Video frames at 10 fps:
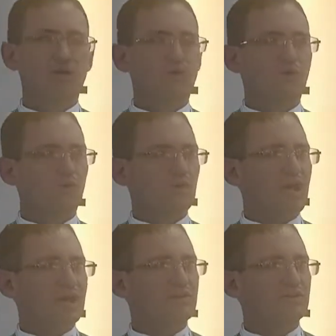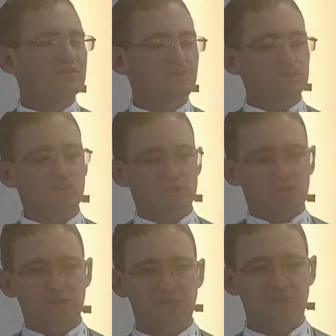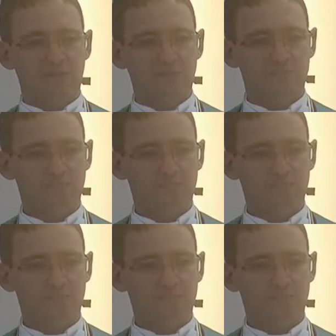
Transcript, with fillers: or, or cattle of some sort together.